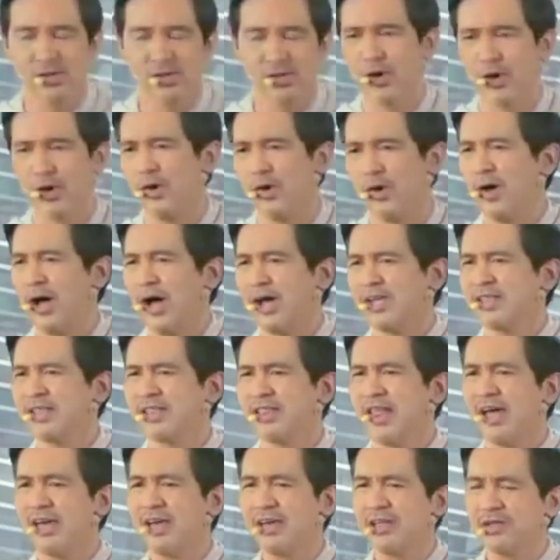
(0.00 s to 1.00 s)
So
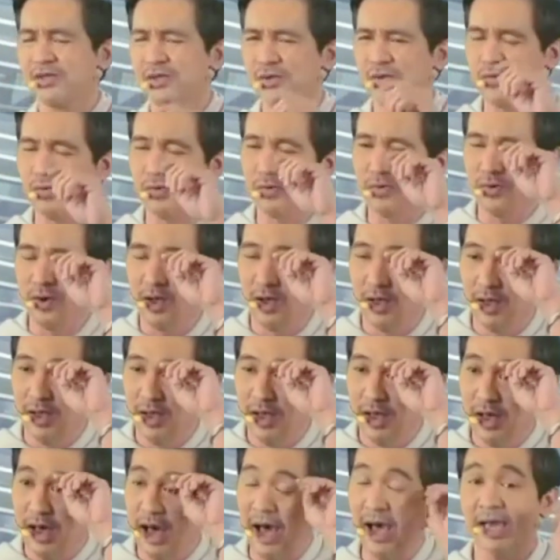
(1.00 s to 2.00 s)
I'd like to
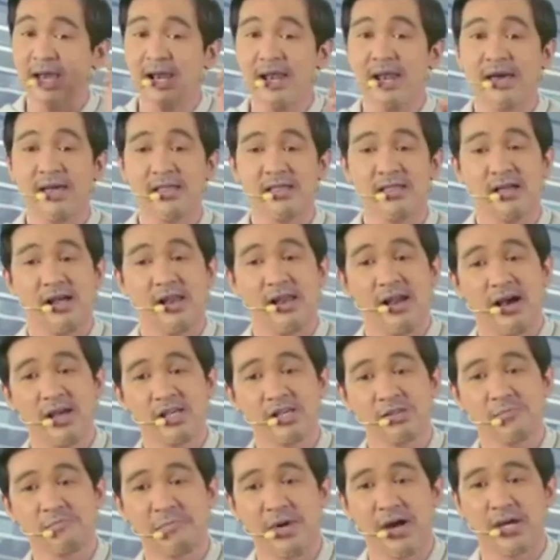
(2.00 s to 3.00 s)
highlight the
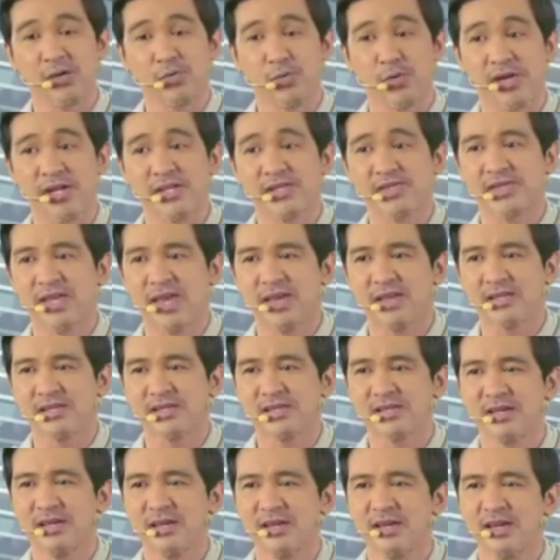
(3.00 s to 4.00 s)
last part where it
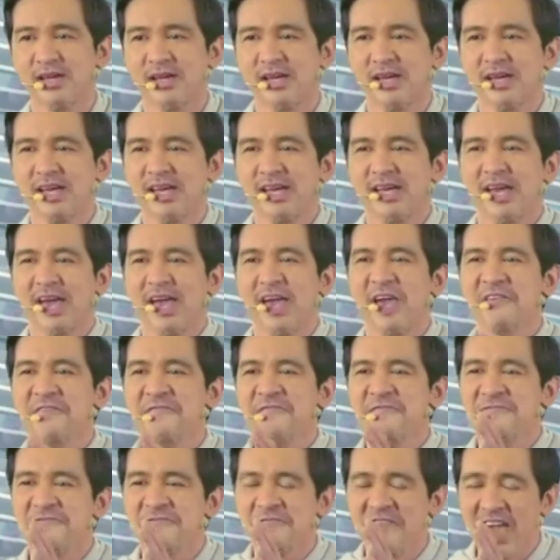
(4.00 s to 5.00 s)
says,
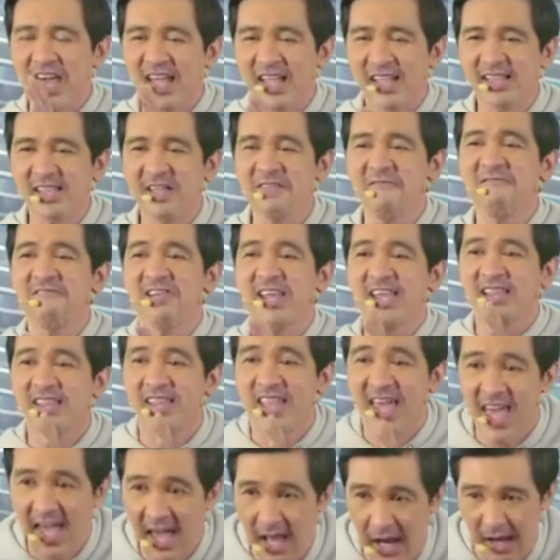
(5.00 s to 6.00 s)
effectively
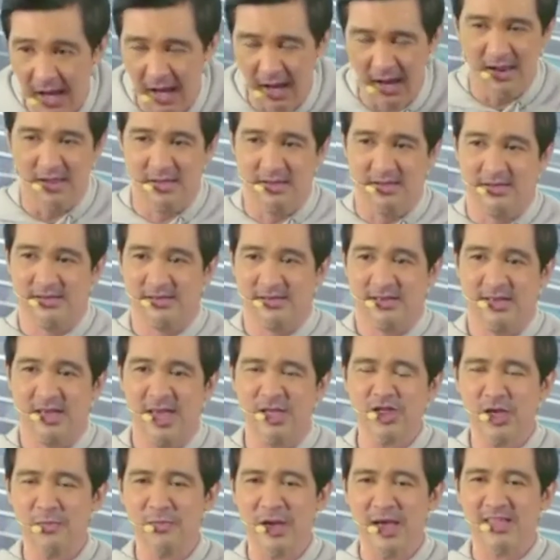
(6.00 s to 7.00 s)
deal.
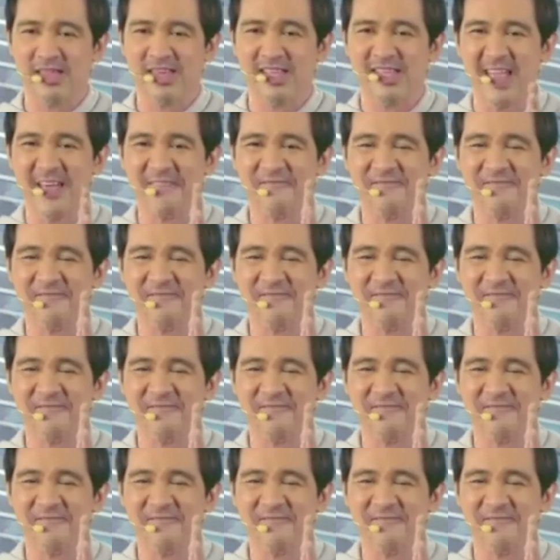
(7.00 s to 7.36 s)
Can you imagine?